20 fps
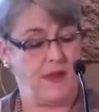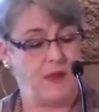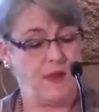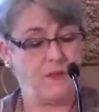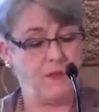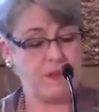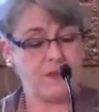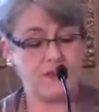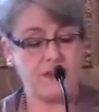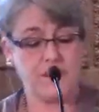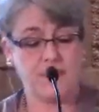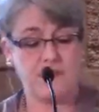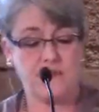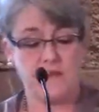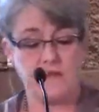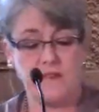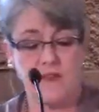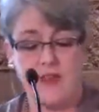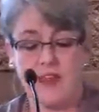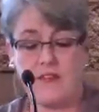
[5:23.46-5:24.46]
which is the
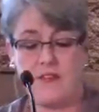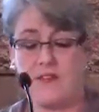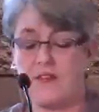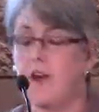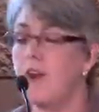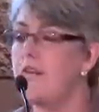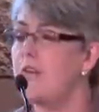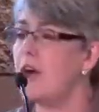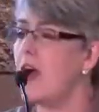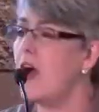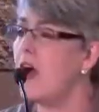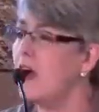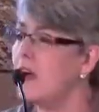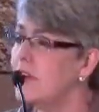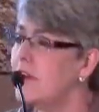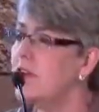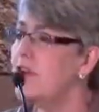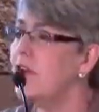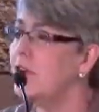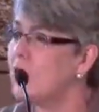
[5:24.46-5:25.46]
faith of
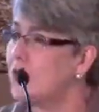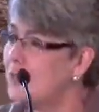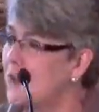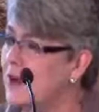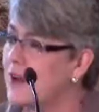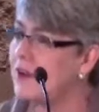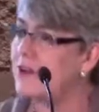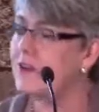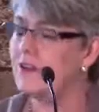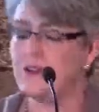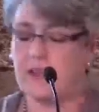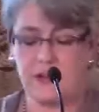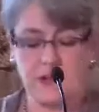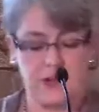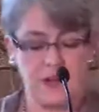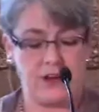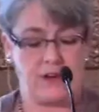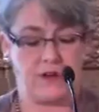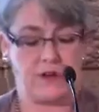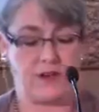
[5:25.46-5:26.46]
uncritical
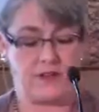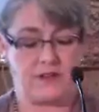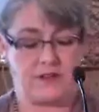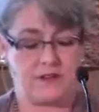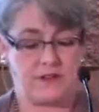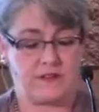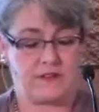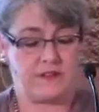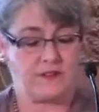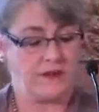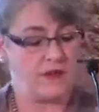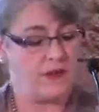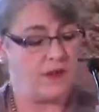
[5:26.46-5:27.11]
adherents